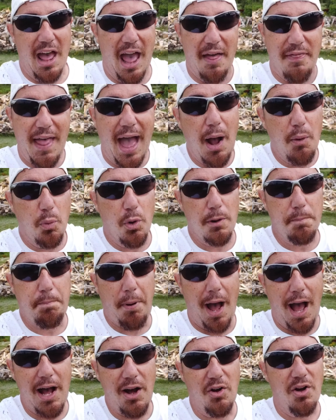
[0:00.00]
And that
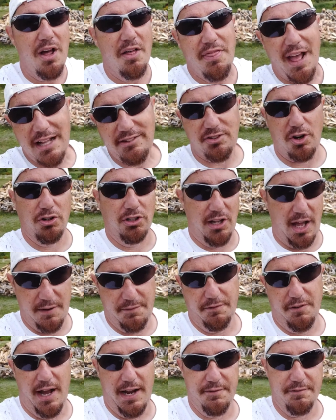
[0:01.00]
wood pile, that's our
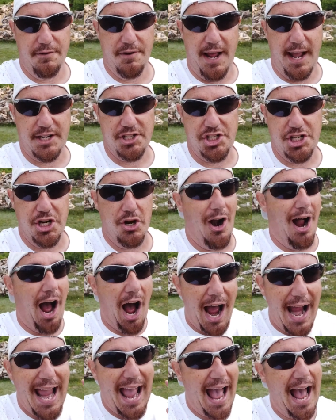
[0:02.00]
lifeline for next year.
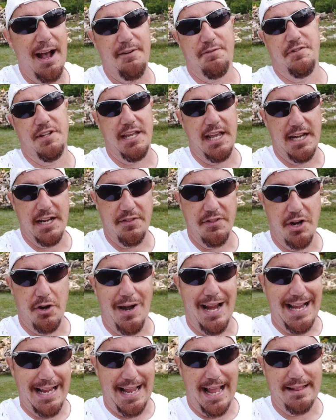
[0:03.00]
I have to get in
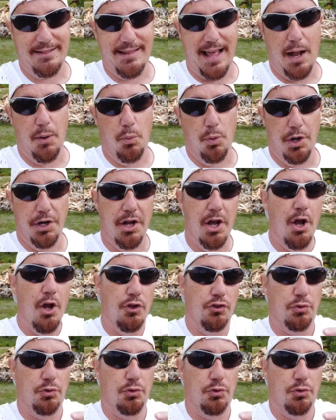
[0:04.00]
there and get that wood.